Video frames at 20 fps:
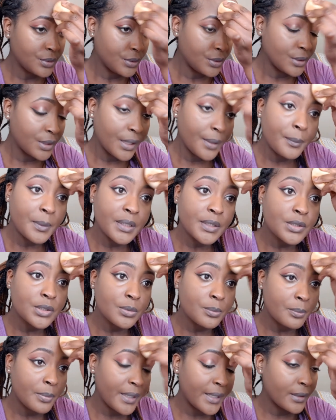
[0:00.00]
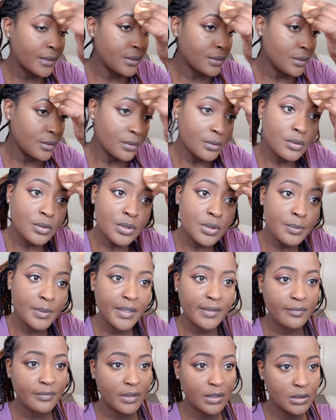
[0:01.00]
dimension back to my
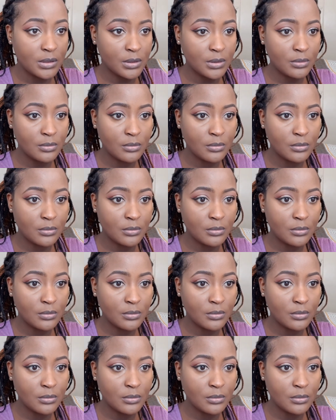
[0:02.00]
face.